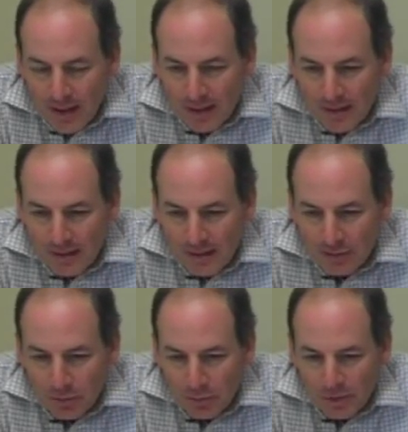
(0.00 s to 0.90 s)

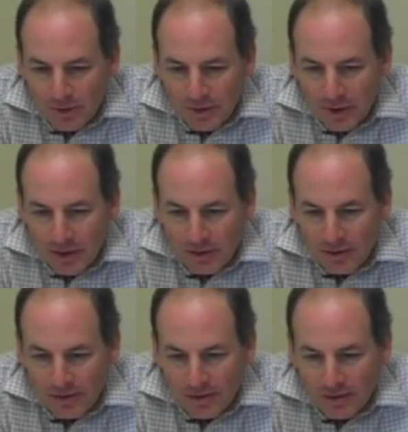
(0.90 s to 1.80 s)
Went to
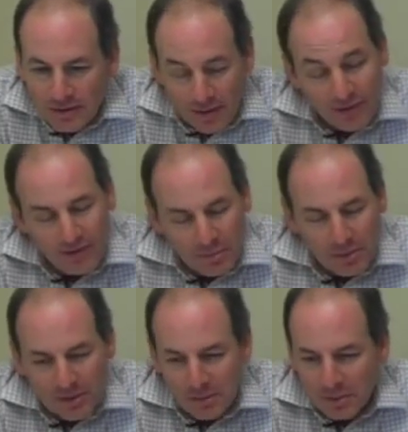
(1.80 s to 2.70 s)
college, I'll skip
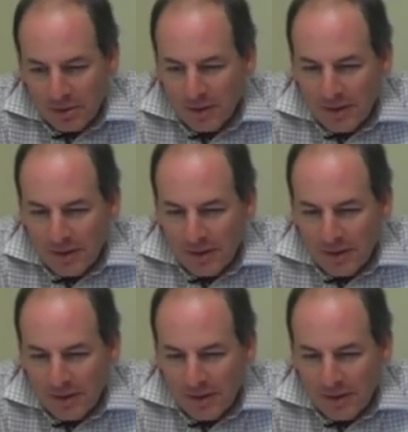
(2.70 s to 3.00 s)
ahead a bit.